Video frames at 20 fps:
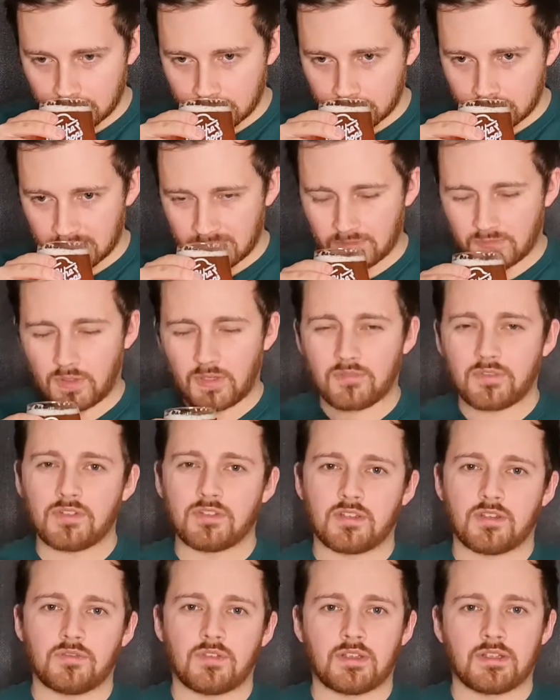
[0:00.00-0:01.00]
I haven't
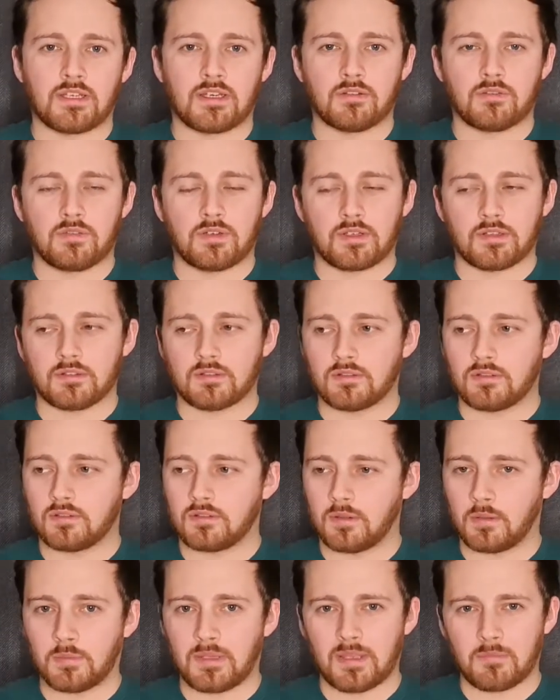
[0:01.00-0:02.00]
said that, now that
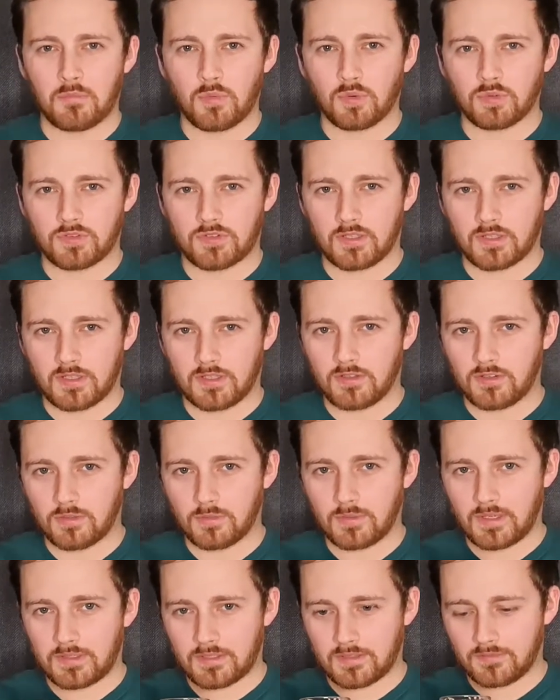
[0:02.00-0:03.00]
I'm getting more stuck into it,
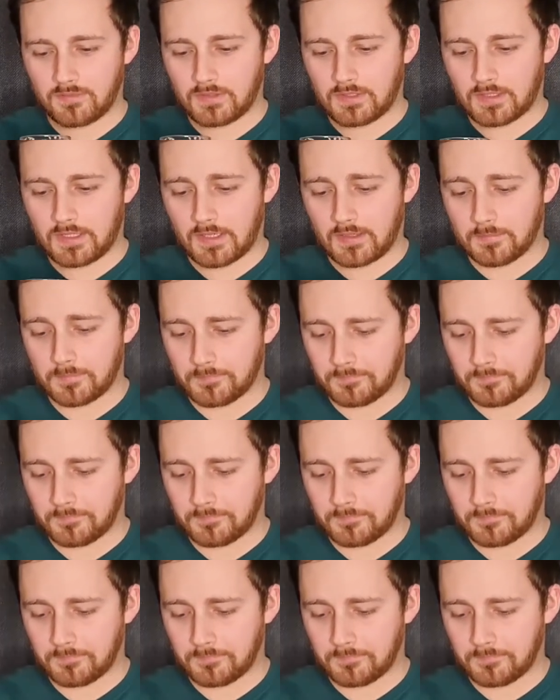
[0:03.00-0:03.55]
I definitely can.